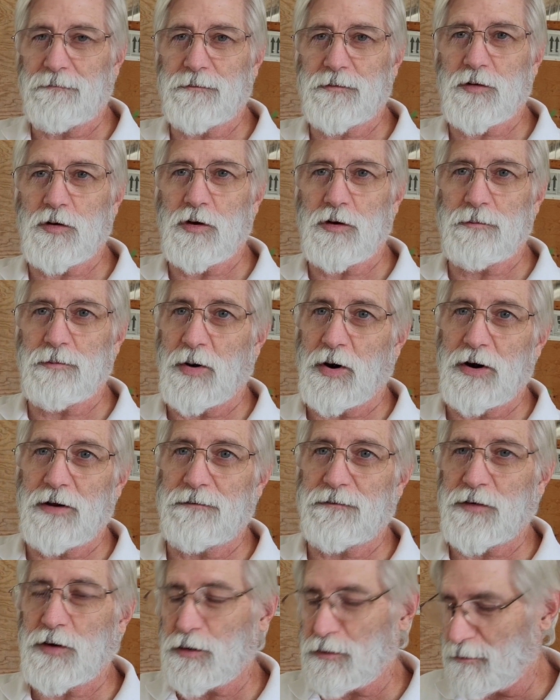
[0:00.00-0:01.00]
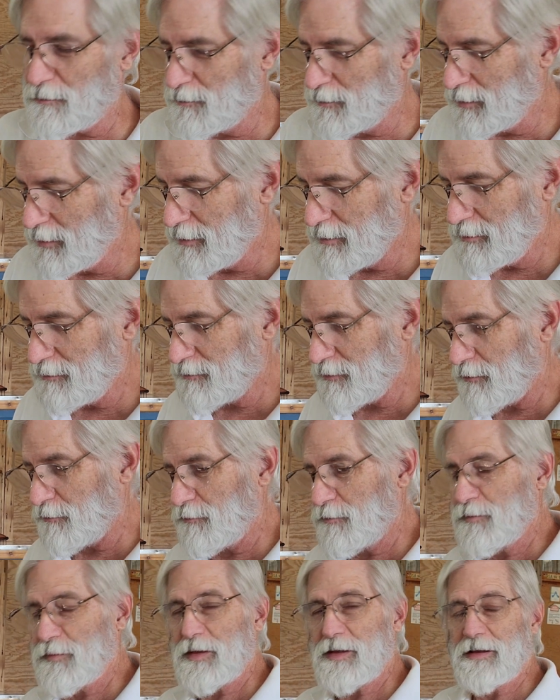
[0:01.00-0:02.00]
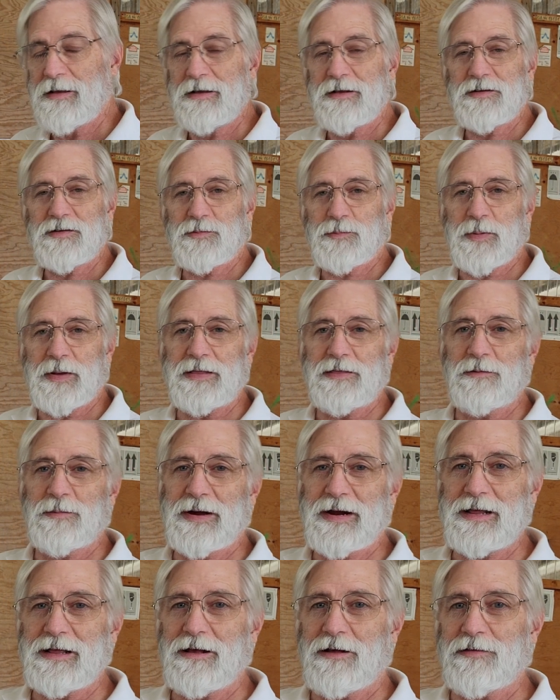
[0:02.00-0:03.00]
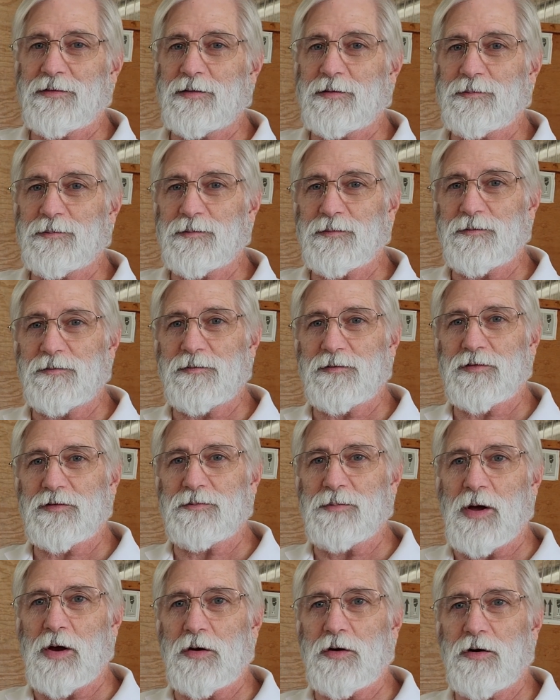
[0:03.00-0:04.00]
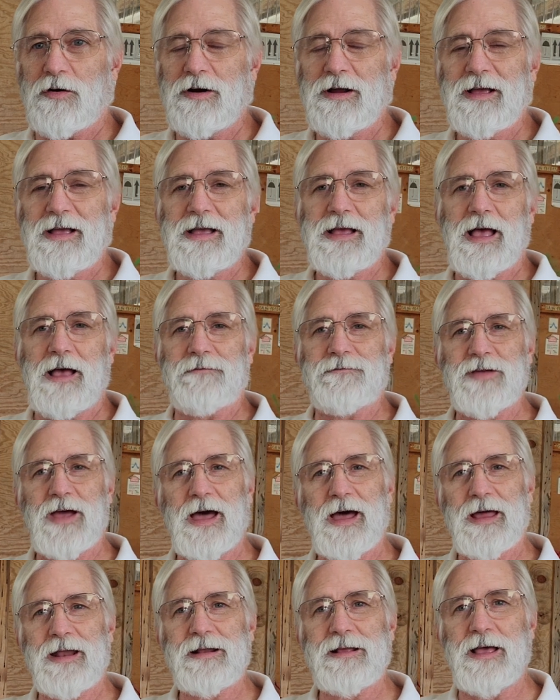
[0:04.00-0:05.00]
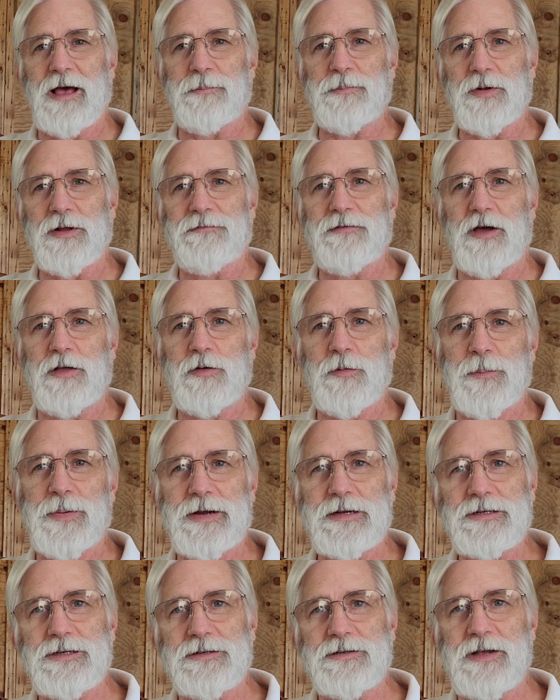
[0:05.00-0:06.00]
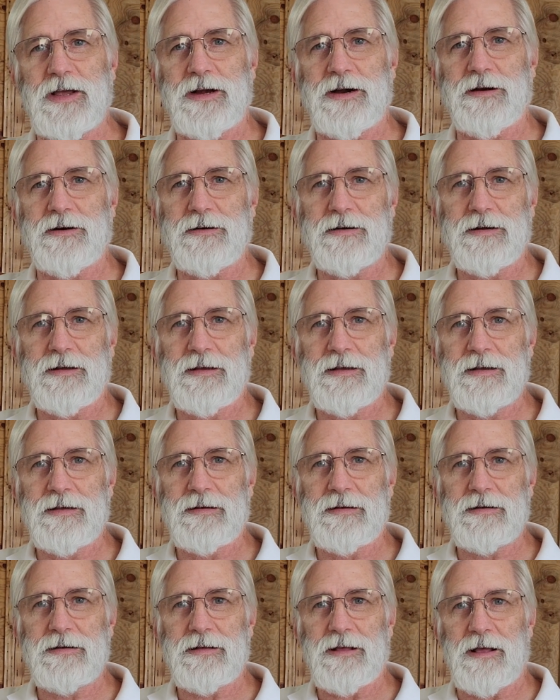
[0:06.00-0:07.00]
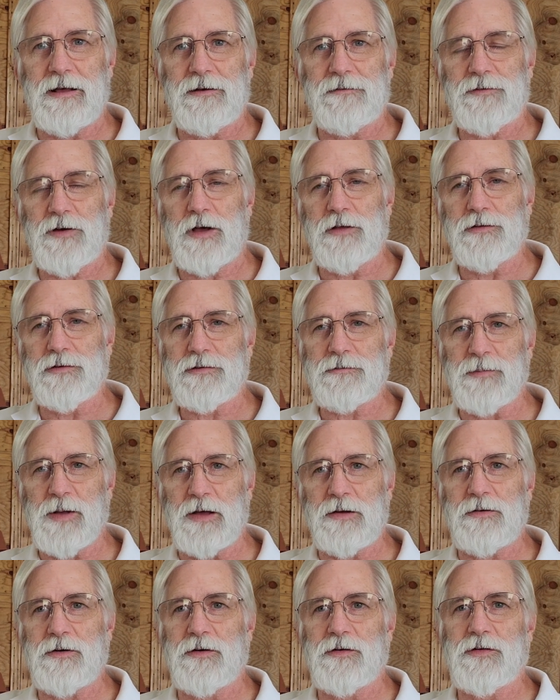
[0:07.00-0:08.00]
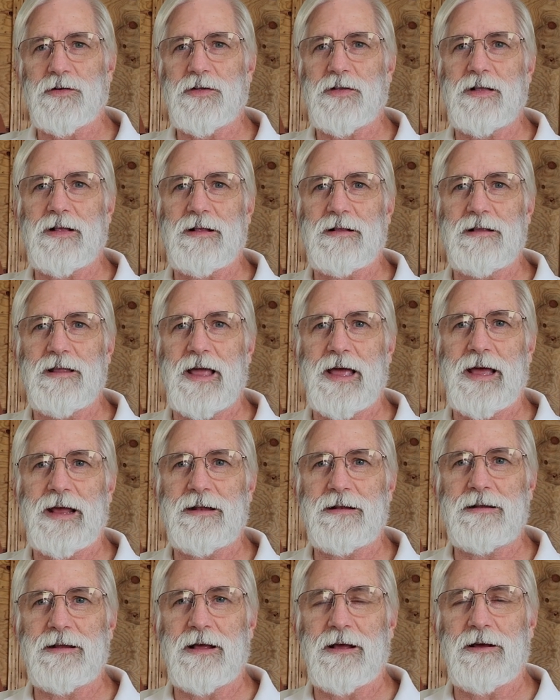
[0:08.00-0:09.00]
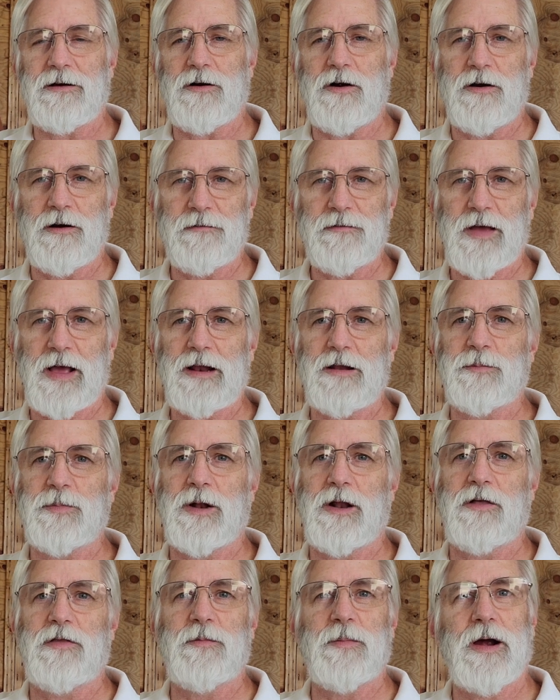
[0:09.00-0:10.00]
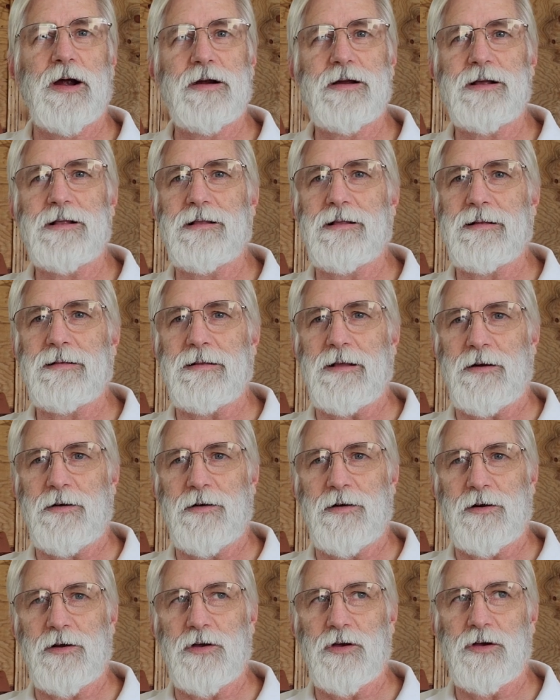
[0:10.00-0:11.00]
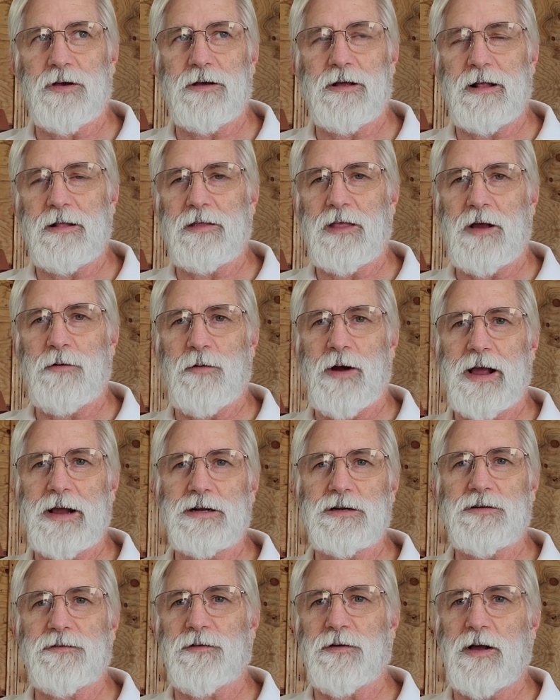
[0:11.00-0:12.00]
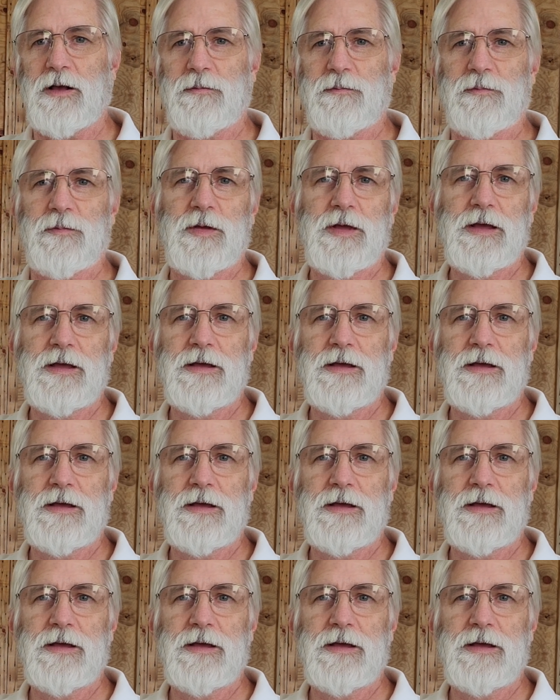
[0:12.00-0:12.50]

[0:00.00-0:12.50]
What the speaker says: good burning fuel. So spend the money on the smoker. I've got a couple of other pictures here of other smokers that are available on the market. They're good. They range from